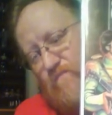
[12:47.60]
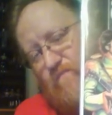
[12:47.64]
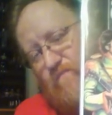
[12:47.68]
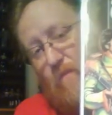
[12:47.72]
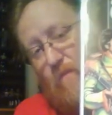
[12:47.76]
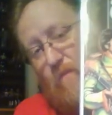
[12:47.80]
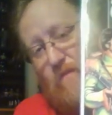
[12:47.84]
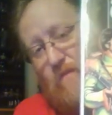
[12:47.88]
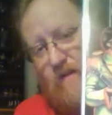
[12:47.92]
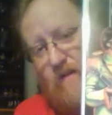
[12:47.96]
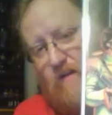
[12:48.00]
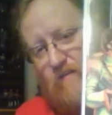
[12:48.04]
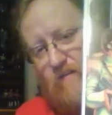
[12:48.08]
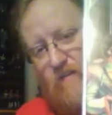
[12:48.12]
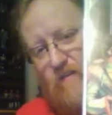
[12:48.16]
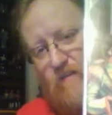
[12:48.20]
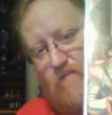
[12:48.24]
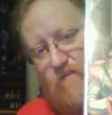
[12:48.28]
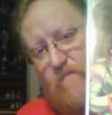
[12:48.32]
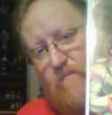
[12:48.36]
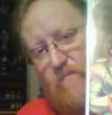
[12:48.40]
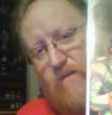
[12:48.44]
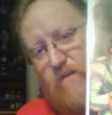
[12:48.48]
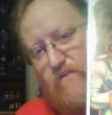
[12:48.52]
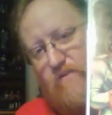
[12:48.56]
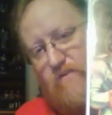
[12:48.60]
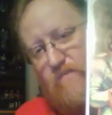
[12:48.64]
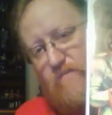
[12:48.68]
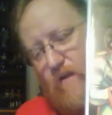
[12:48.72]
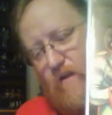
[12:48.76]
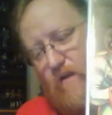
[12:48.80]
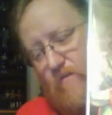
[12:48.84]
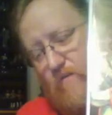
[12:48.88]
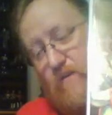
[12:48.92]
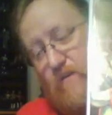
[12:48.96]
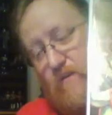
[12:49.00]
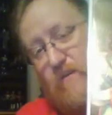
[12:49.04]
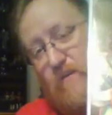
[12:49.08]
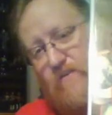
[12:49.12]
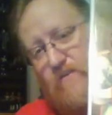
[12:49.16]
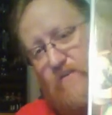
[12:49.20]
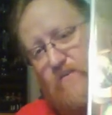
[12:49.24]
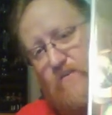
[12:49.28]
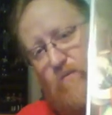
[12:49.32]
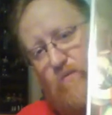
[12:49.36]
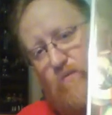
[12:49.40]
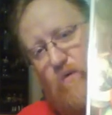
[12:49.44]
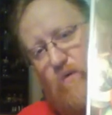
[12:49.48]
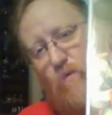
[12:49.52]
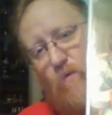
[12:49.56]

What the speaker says: I mean, I love the Beatles, but I really just